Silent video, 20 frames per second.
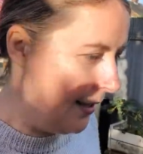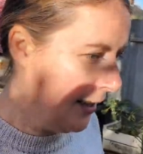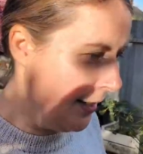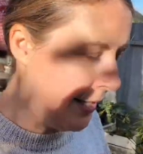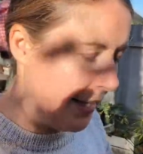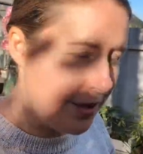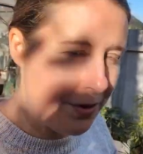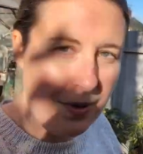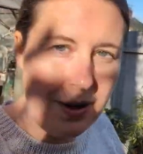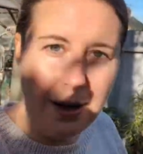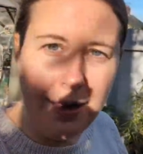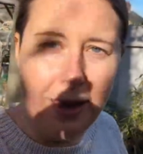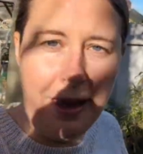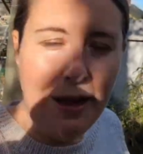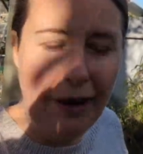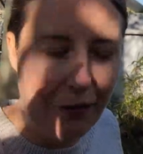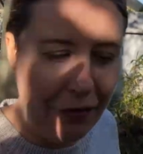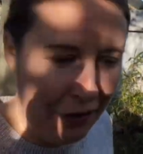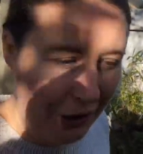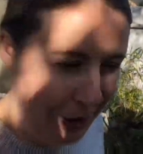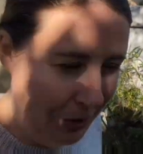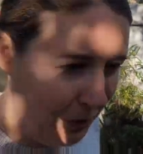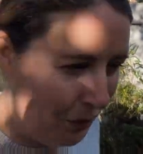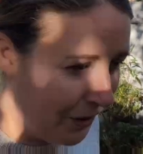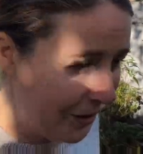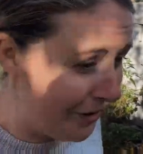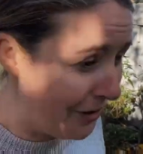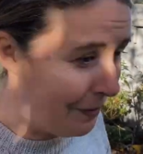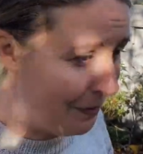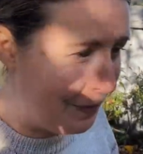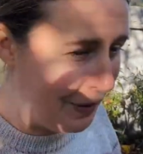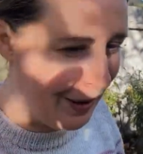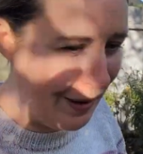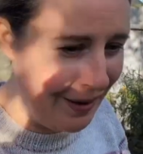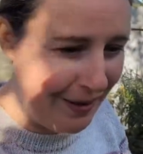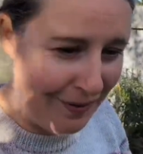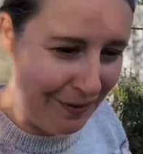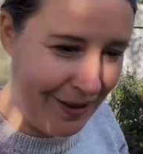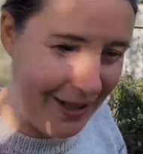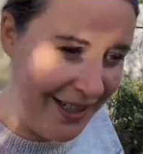and that's why I have one on the
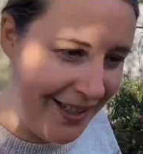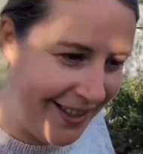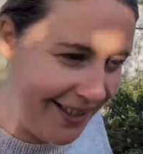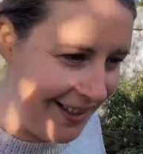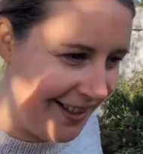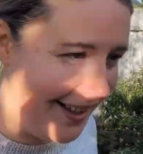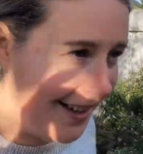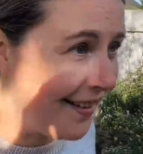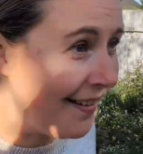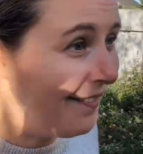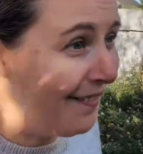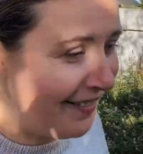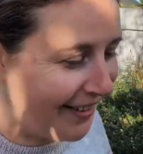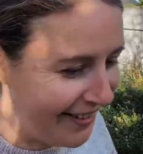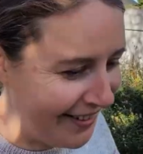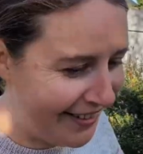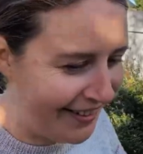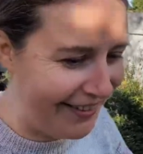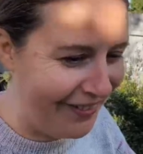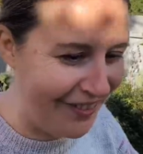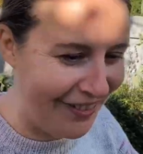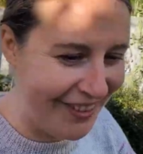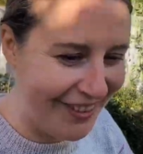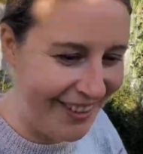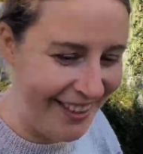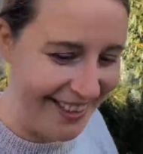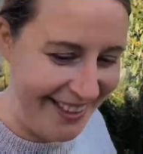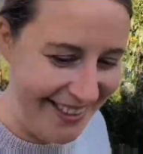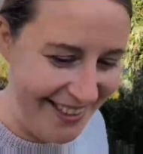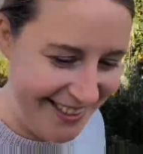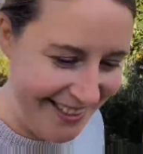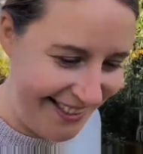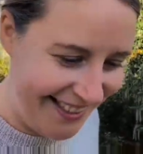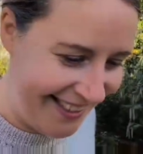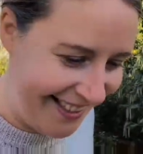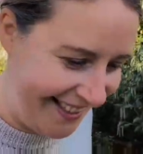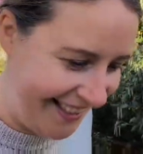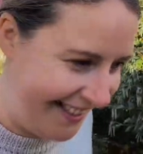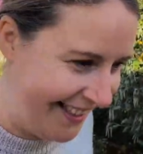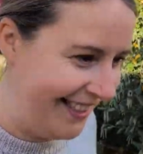plot, one in the garden, one on the front garden.
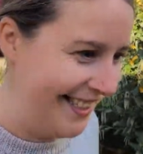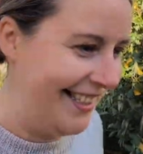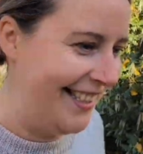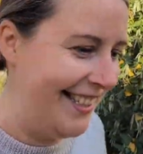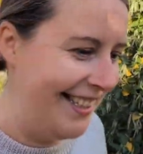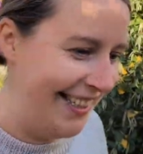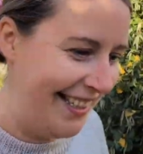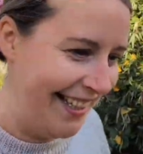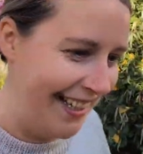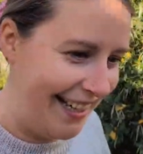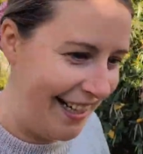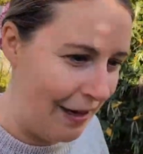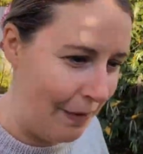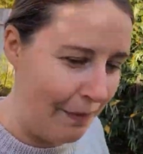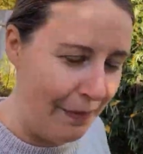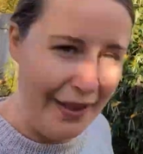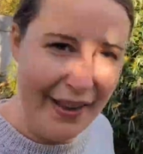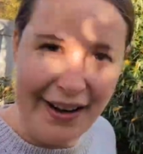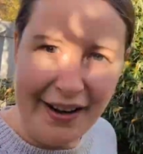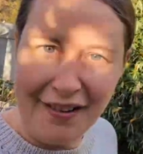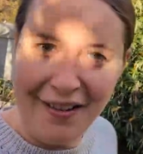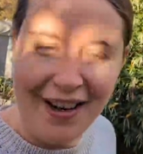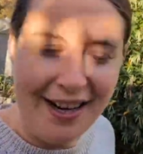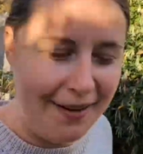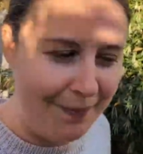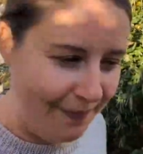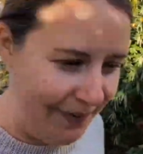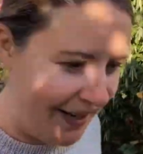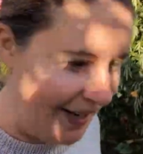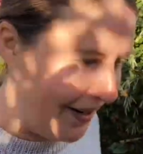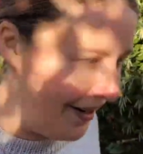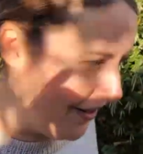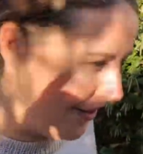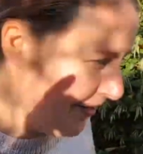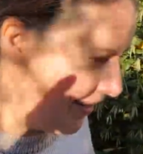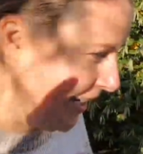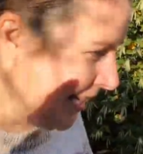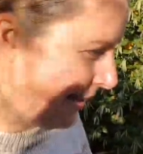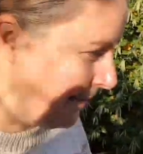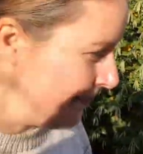But they're great, they are
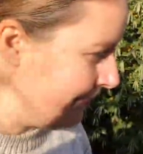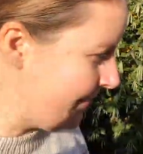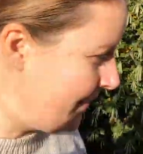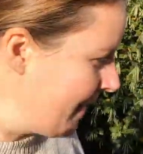great.